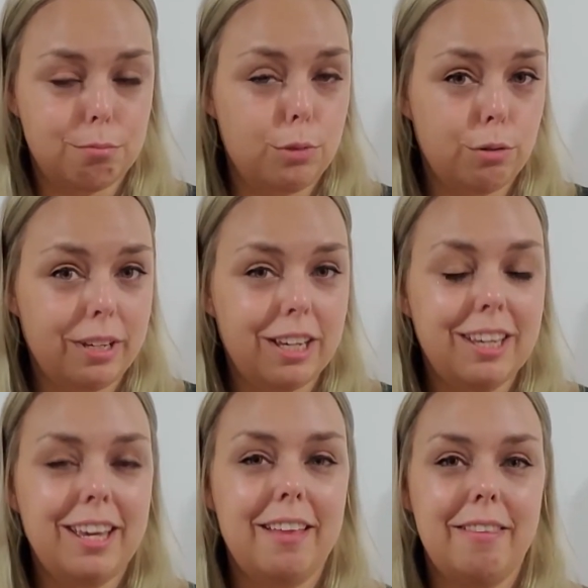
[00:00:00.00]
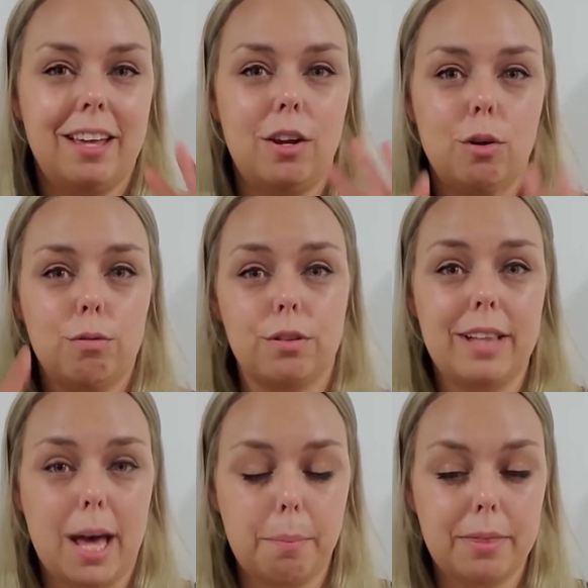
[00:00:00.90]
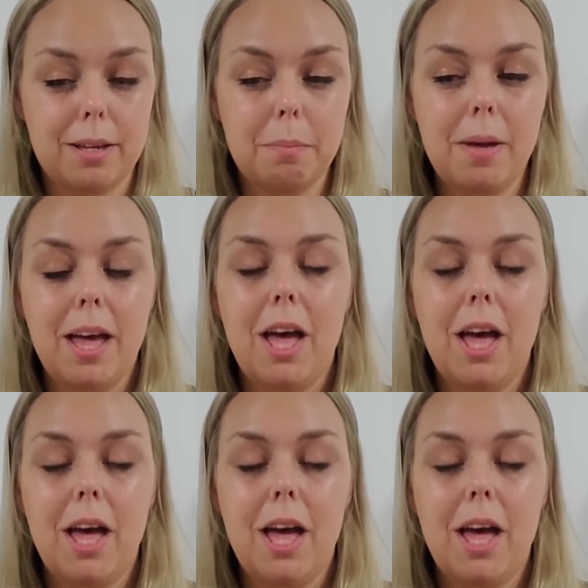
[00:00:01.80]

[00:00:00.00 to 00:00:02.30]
moving and then overlap them.